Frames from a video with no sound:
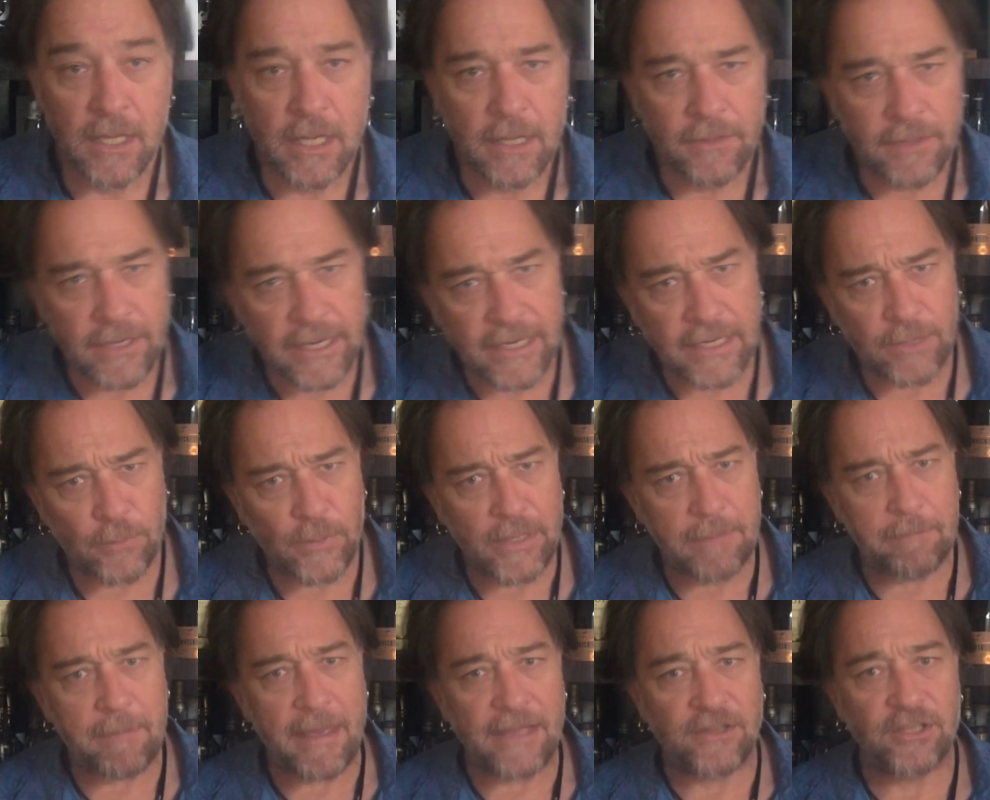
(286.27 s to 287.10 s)
The
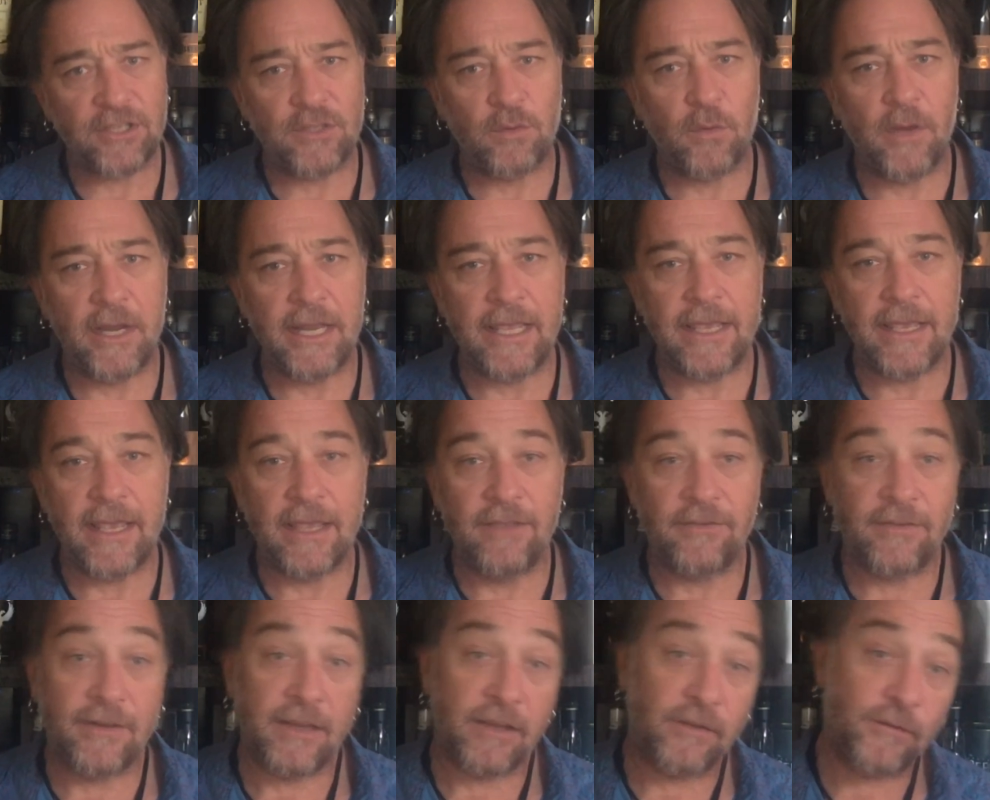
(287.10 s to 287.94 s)
Iniquity Batch 20
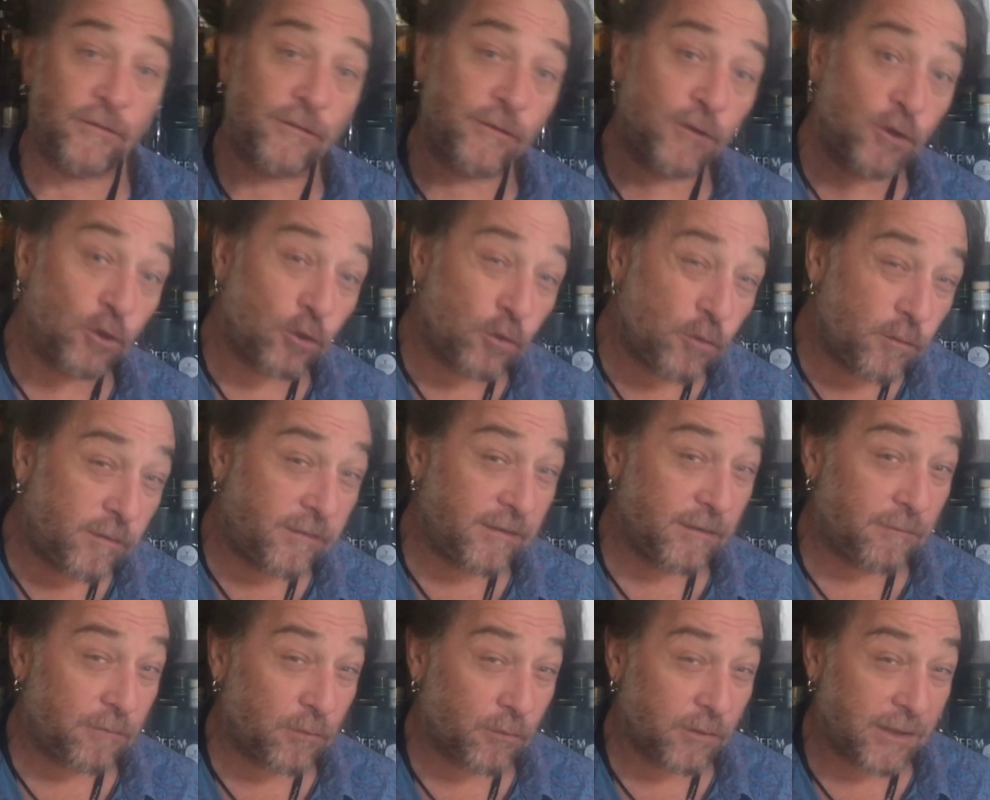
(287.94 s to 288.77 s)
is an
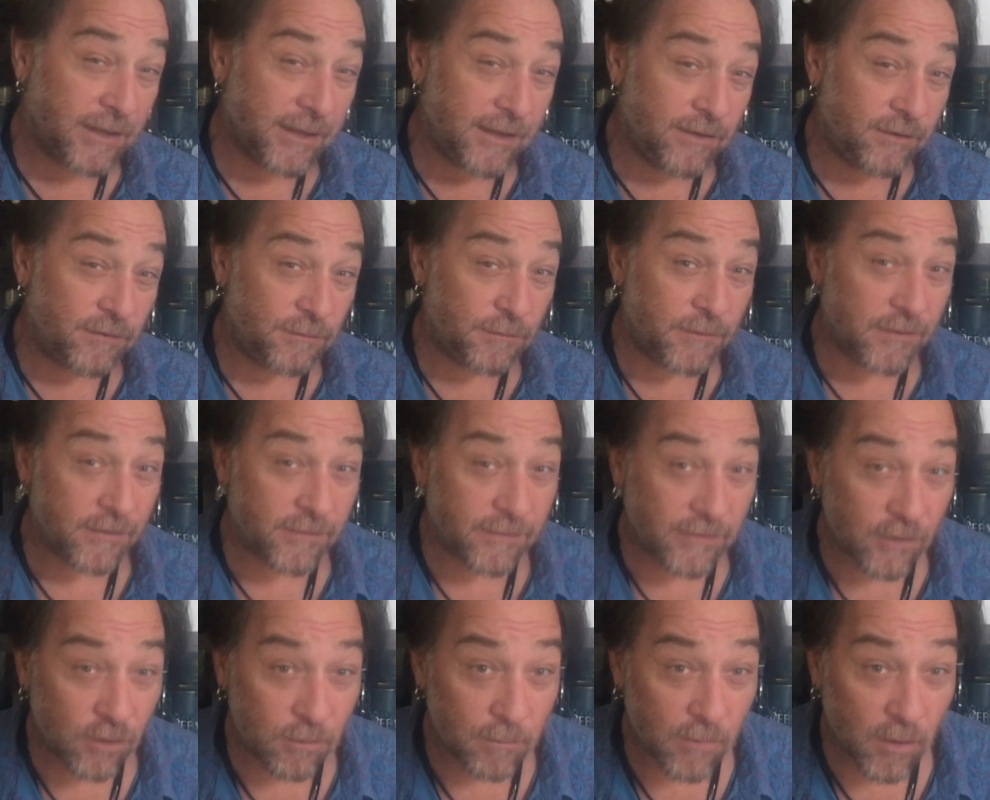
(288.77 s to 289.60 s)
exclusive release for the
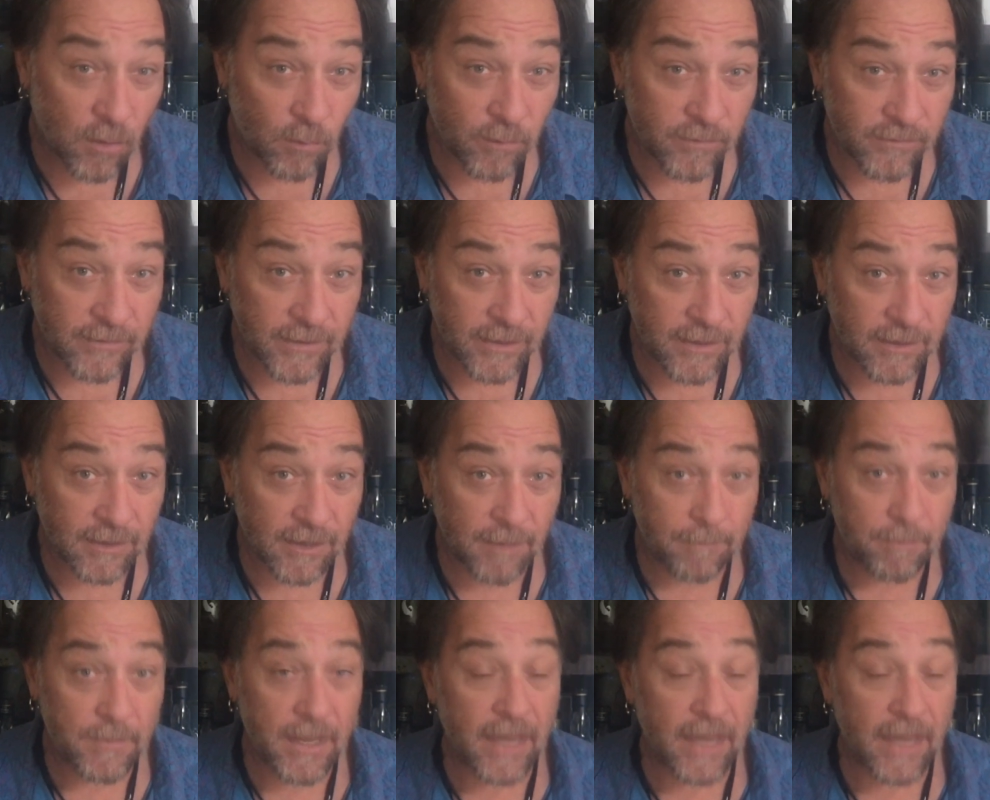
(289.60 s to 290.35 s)
Single Malt Whisky Club,